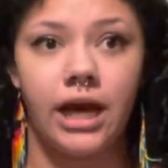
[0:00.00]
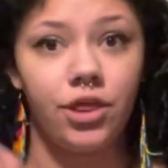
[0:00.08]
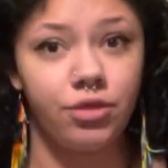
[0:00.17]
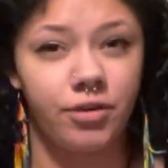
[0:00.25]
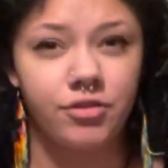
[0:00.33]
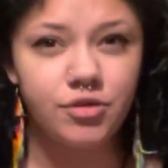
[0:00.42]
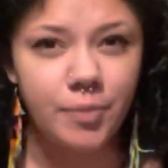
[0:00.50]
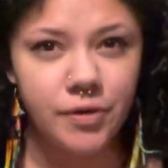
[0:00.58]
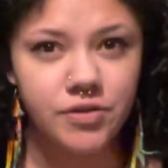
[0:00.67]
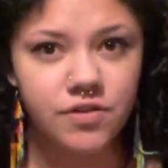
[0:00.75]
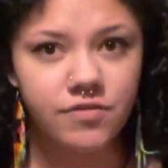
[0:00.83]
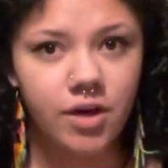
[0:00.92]
thrift
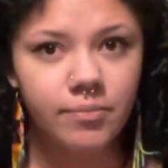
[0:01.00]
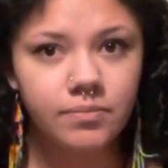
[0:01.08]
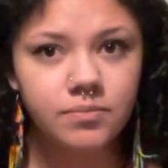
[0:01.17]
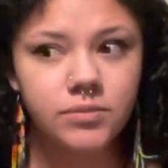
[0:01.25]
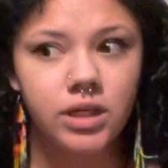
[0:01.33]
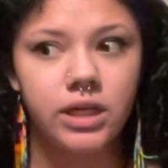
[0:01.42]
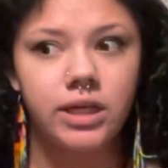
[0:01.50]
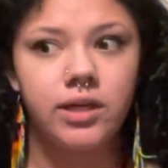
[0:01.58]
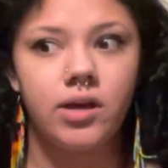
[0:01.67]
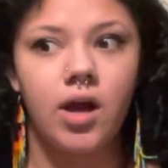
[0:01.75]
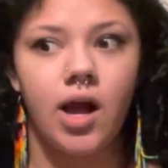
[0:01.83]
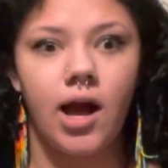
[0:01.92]
most of them,
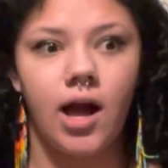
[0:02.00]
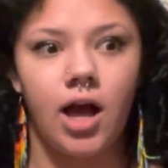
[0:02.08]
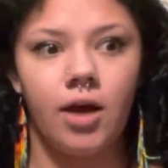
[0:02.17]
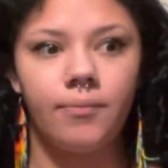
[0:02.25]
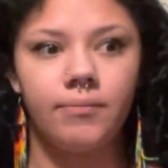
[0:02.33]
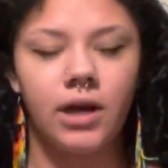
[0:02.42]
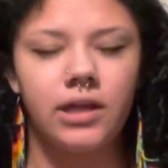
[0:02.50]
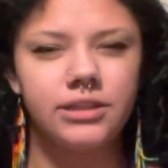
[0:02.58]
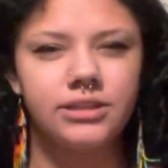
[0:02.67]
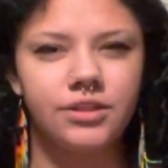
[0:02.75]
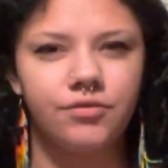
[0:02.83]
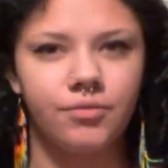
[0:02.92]
not
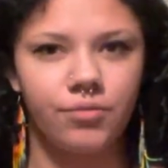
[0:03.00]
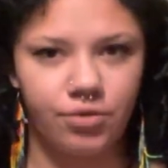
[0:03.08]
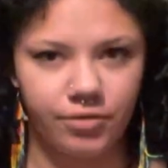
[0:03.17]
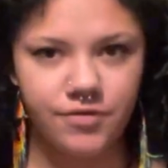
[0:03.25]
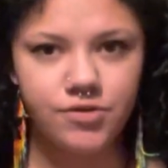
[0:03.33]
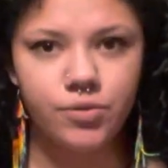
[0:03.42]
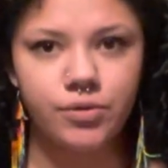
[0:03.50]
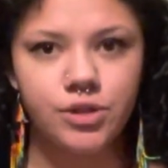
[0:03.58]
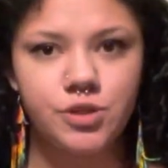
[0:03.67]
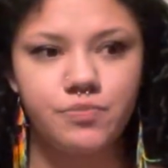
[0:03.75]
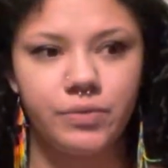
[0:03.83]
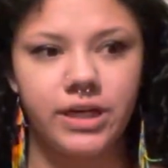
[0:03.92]
necessarily from thrift
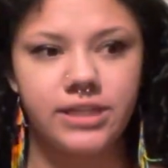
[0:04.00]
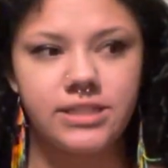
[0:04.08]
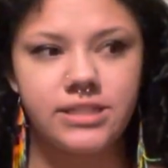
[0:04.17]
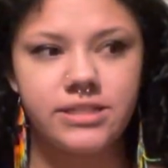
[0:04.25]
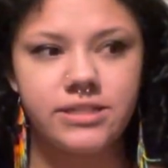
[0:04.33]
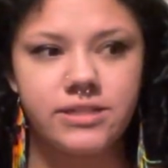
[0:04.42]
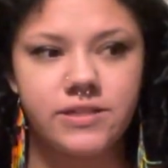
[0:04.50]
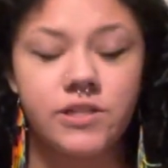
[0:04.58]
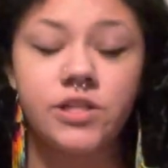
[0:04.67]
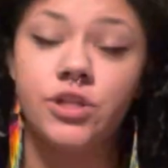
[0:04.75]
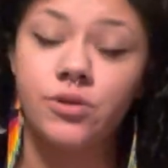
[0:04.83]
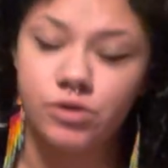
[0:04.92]
stores, but
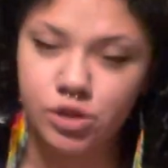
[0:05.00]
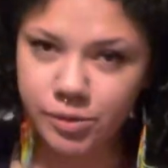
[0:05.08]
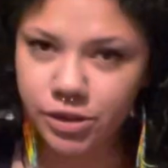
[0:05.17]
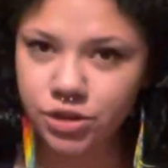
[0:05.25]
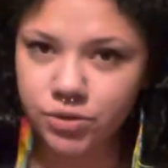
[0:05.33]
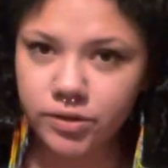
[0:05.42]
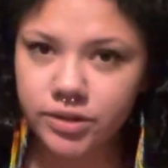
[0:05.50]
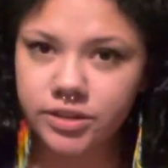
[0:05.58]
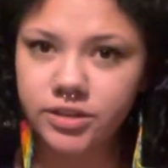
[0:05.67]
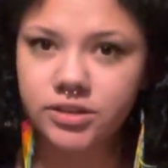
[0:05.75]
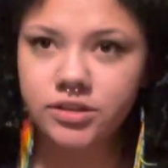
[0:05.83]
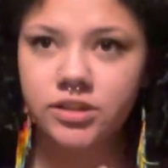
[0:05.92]
used bookstores.
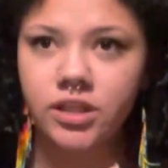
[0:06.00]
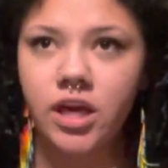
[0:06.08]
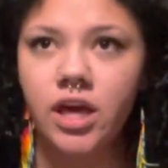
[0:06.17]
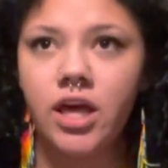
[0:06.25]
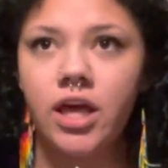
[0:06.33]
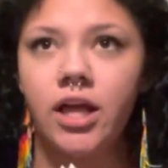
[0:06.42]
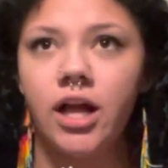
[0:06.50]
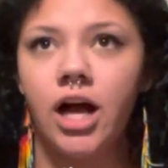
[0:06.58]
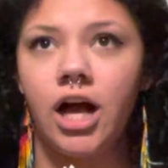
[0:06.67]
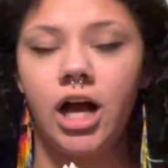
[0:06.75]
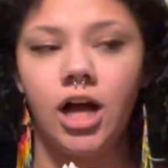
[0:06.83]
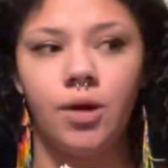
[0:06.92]
They
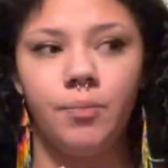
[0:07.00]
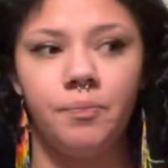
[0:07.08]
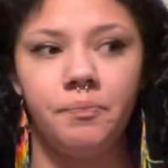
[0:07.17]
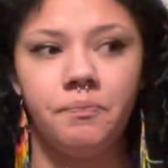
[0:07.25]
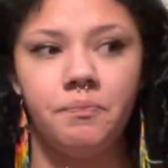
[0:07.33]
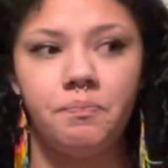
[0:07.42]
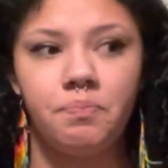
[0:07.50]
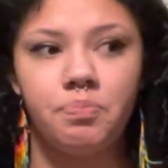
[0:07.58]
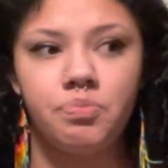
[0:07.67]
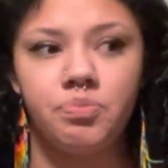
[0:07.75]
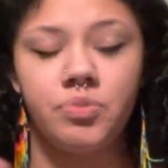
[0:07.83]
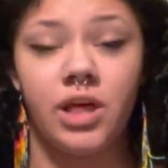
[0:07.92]

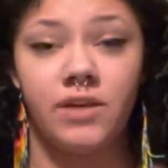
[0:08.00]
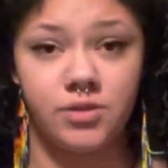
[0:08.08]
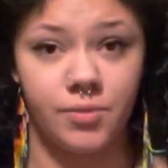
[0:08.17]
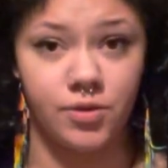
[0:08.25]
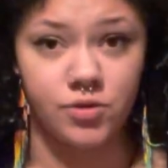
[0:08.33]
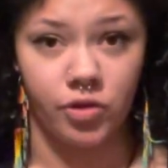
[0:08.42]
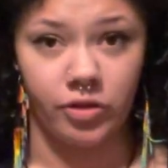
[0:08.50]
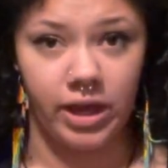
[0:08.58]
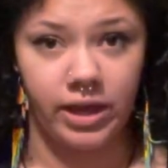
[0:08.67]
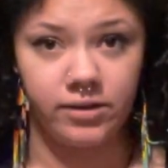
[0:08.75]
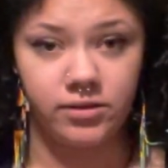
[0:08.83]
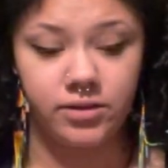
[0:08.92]
have some of those
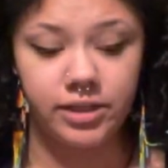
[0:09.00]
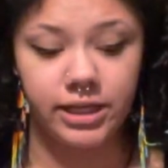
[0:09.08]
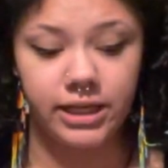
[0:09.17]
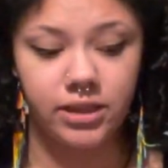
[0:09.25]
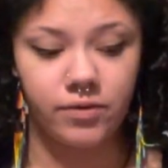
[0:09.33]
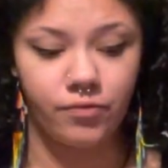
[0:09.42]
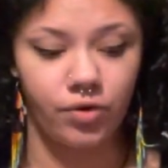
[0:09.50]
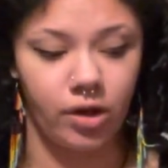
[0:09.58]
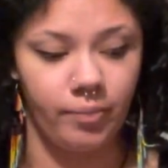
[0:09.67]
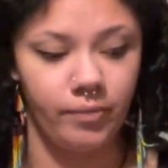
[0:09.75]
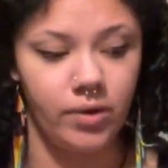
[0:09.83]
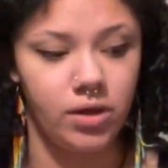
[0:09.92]
online that I get them
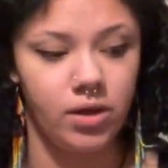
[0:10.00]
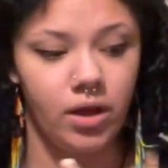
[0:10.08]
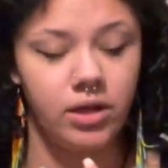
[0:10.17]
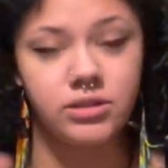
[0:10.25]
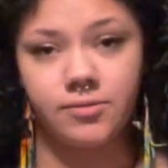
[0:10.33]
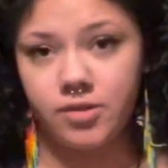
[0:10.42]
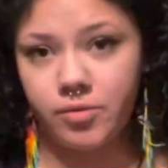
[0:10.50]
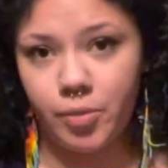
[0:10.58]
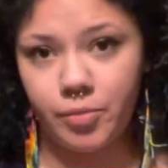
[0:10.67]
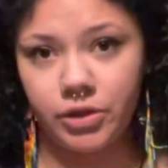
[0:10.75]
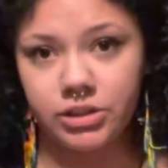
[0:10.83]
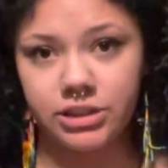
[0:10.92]
from, some of them in
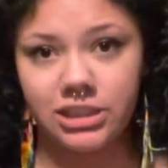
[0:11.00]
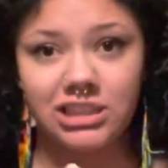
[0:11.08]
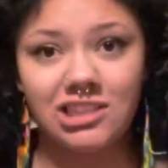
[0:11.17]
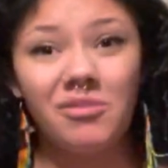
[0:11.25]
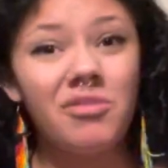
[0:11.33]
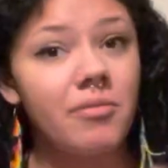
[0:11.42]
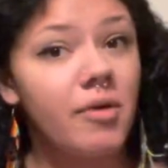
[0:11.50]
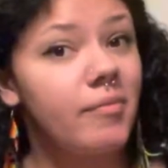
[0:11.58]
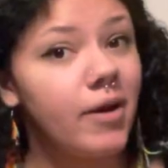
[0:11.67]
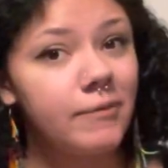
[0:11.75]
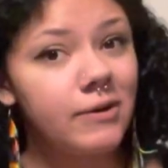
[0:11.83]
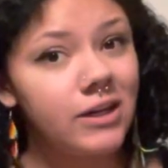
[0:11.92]
person, some of them I
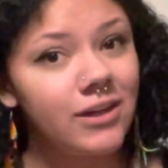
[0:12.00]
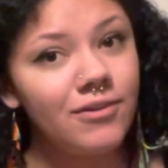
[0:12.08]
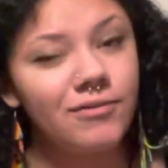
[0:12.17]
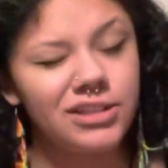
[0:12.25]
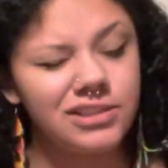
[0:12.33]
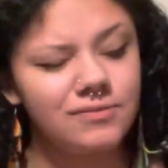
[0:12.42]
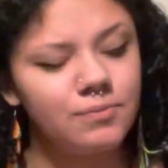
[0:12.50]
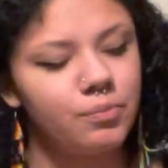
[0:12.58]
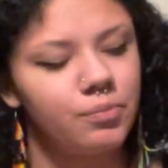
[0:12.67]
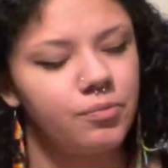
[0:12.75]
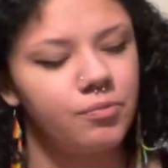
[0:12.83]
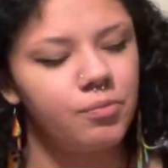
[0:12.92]
buy brand new, which is
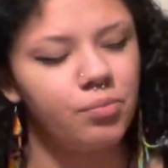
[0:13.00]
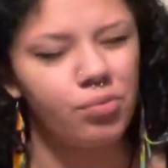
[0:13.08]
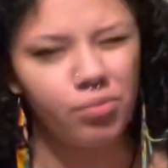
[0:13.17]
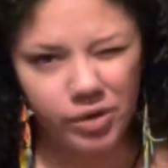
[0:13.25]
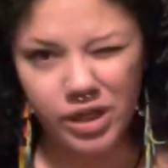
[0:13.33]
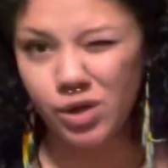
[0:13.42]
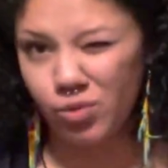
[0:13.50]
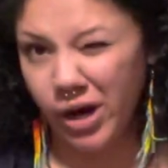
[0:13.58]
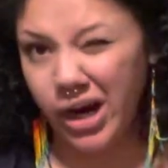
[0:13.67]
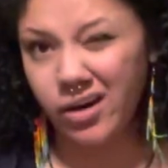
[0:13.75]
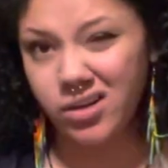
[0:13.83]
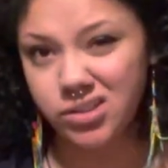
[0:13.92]
pretty
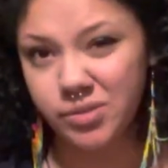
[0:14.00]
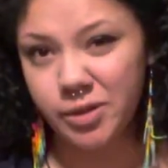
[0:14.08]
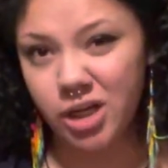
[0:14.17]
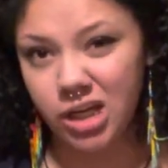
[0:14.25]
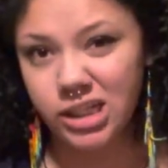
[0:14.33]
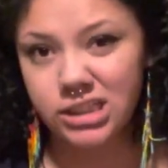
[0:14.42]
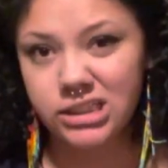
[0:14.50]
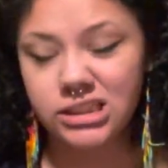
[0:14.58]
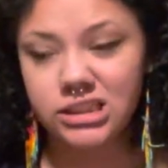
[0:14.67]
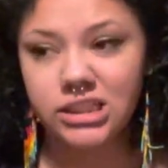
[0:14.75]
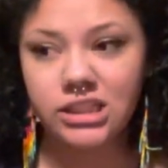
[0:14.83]
rare, to be honest.